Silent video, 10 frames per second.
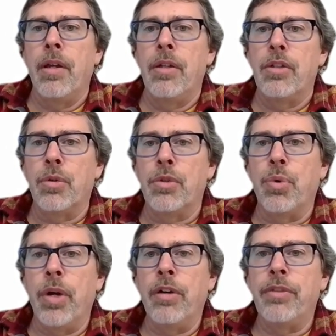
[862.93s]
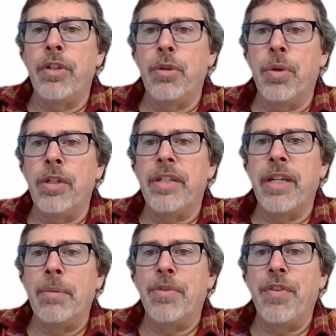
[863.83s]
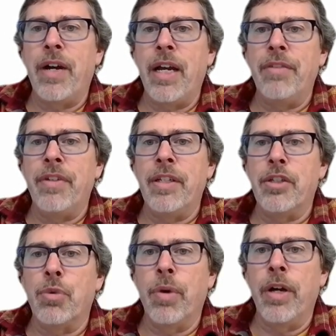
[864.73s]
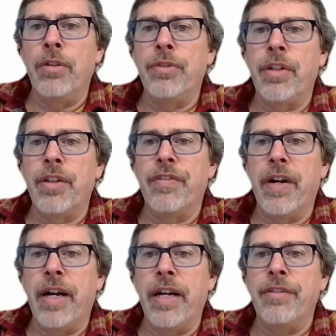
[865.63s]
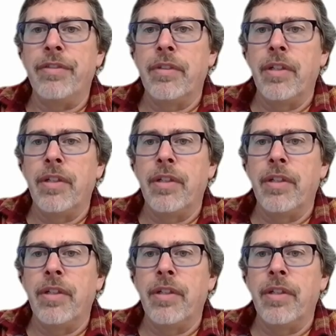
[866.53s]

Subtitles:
So 12 to the 1 times 5 is 12 to the 5.